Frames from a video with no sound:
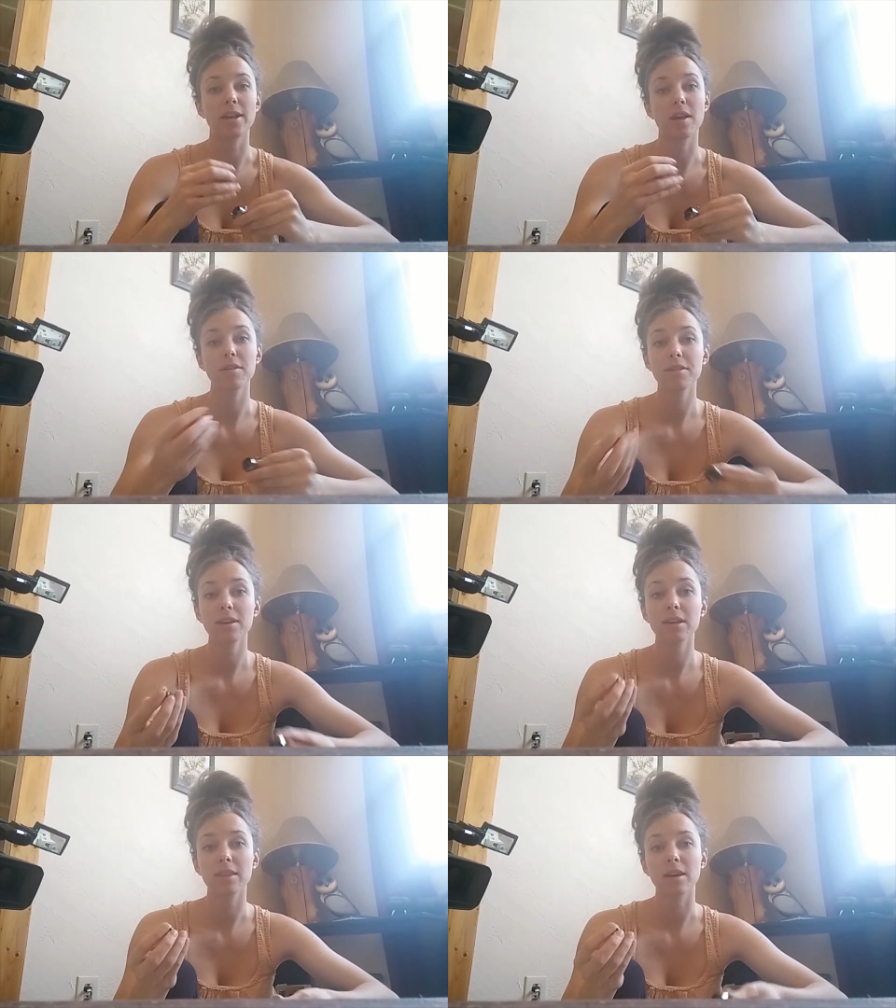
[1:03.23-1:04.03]
Another
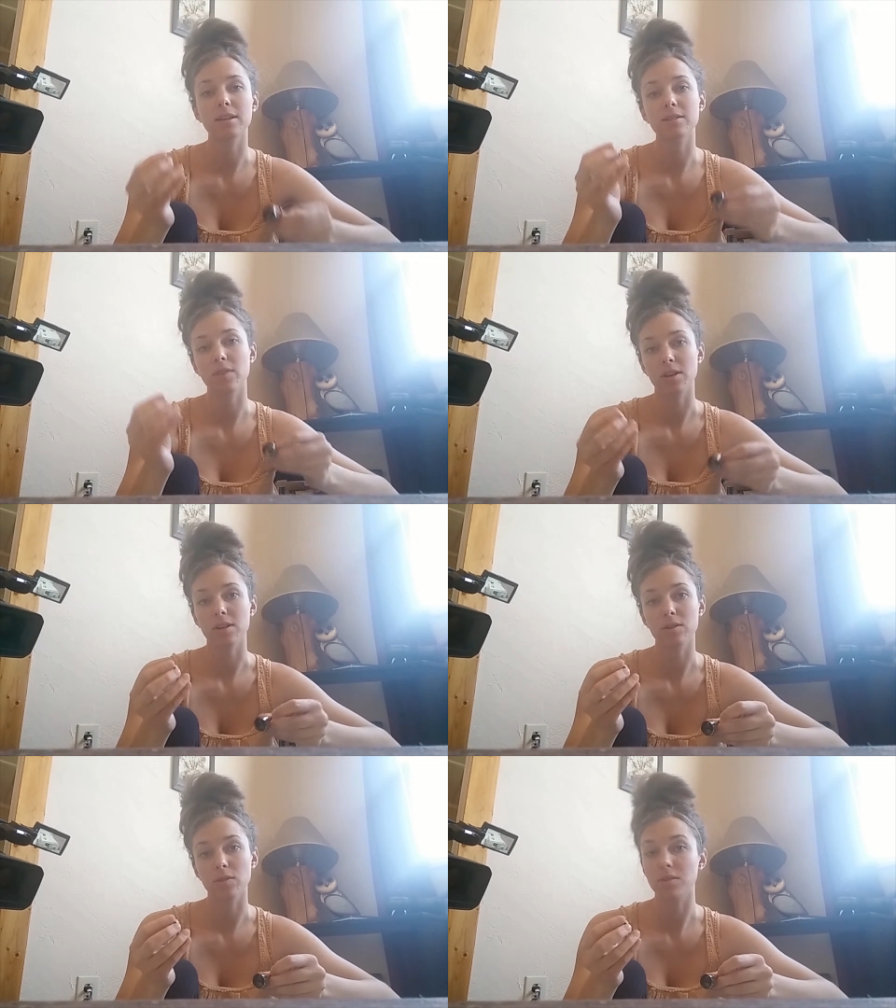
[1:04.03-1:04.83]
thing that is very
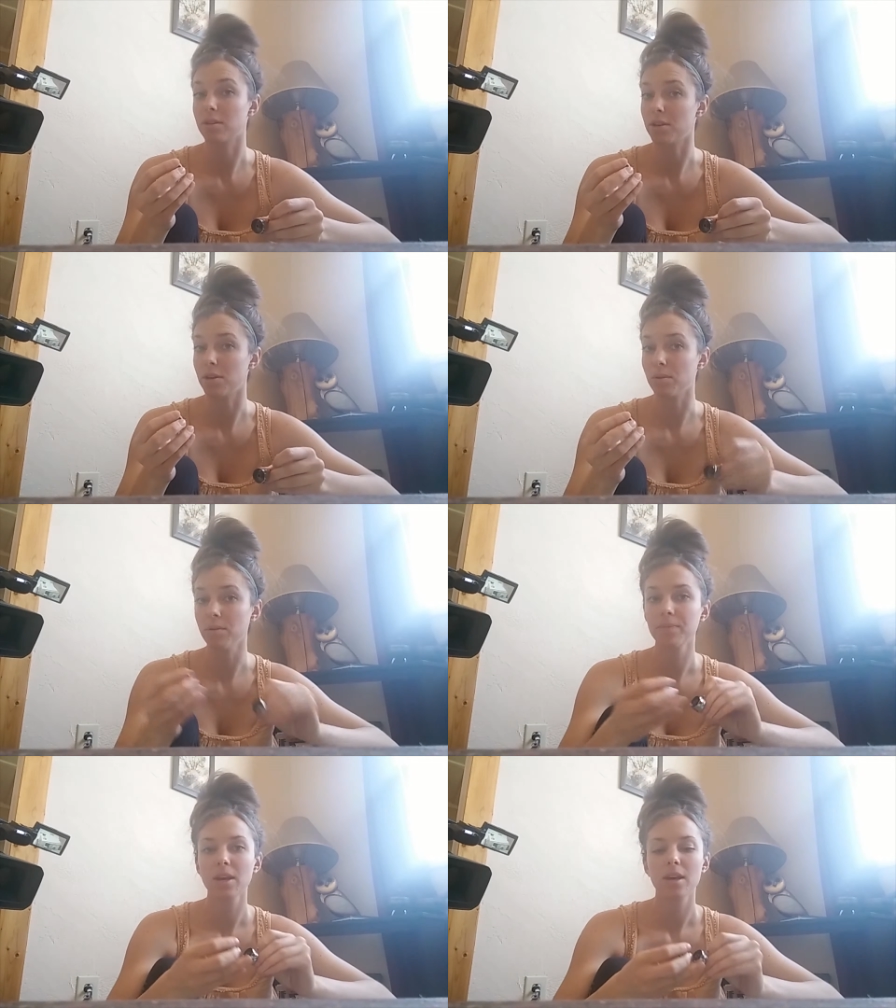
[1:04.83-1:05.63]
useful to
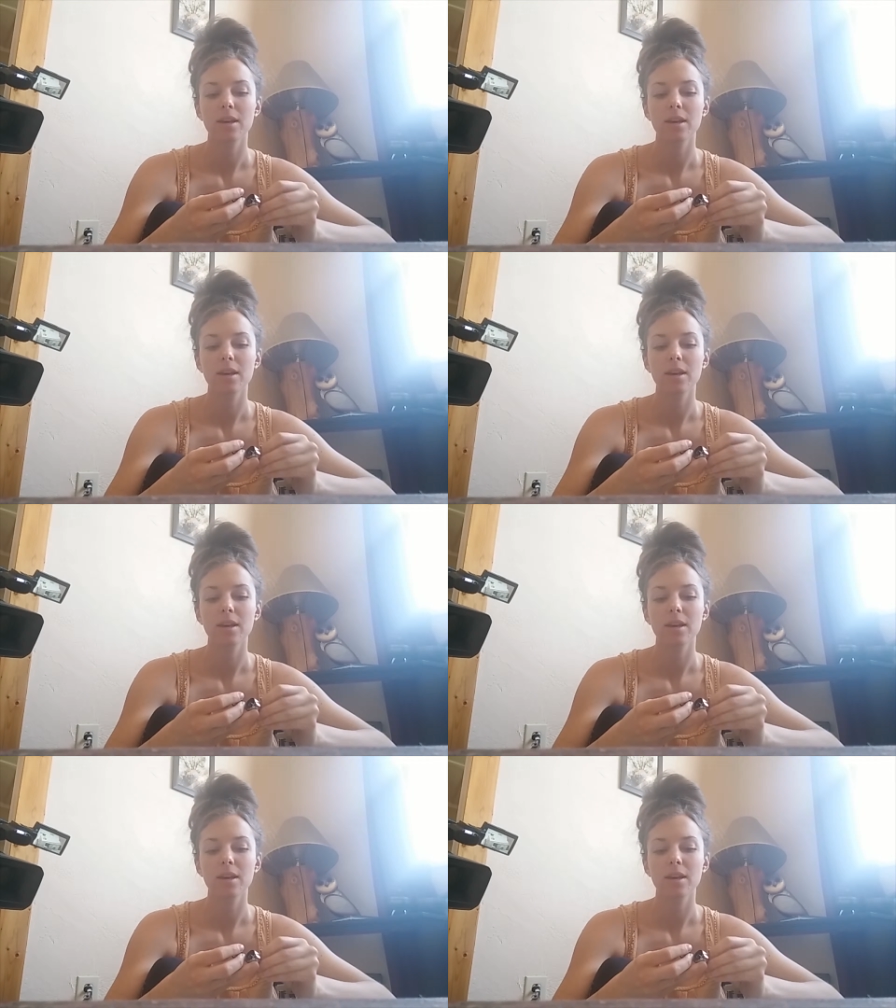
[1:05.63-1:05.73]
know,